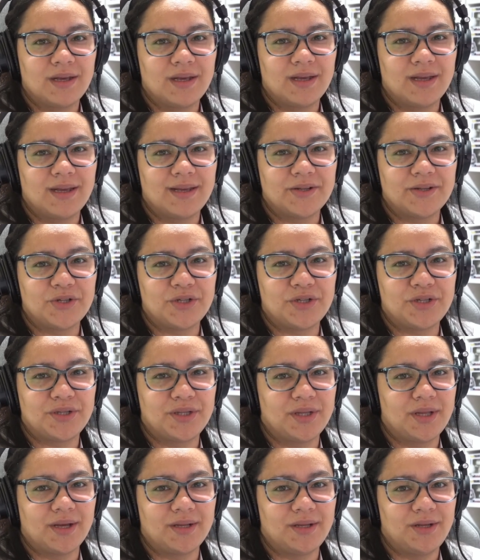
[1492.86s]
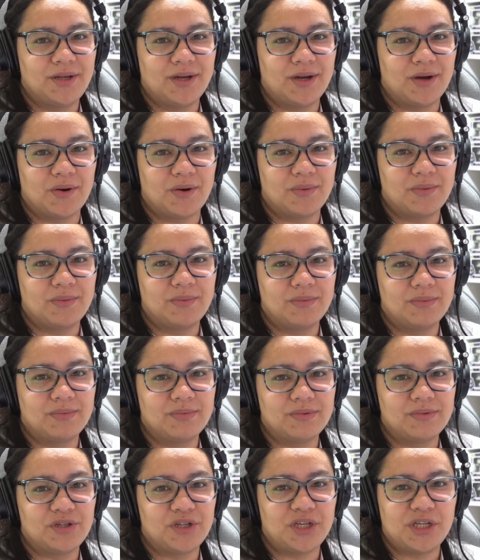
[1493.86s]

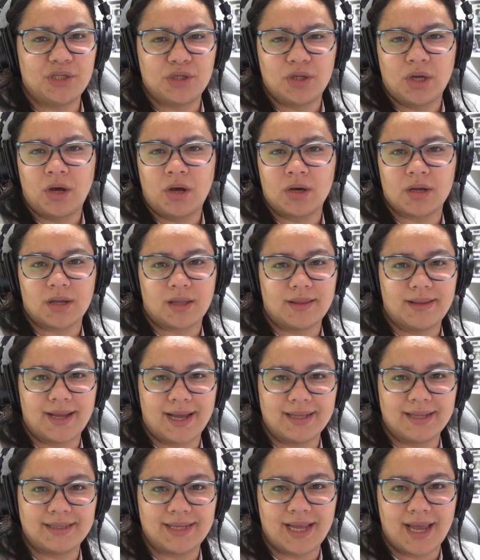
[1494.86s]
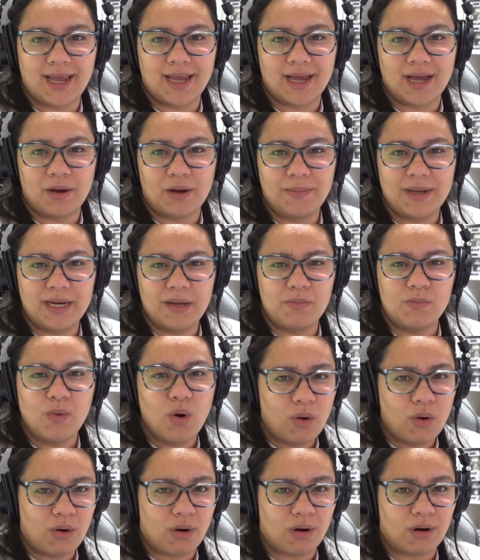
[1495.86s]
she took that day, and how many
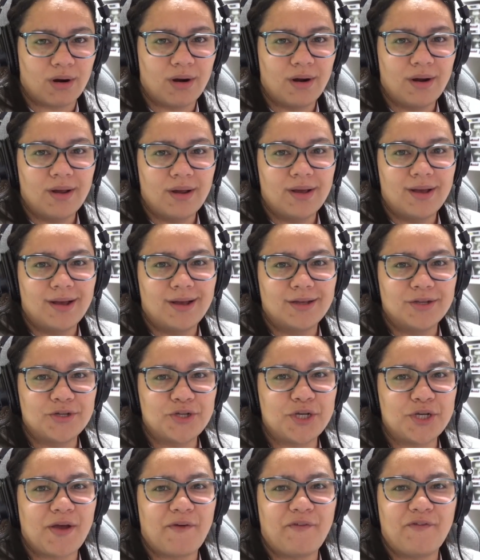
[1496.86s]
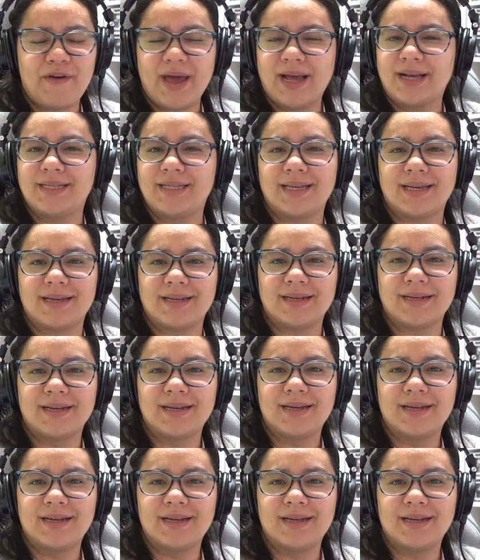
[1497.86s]
more she affected,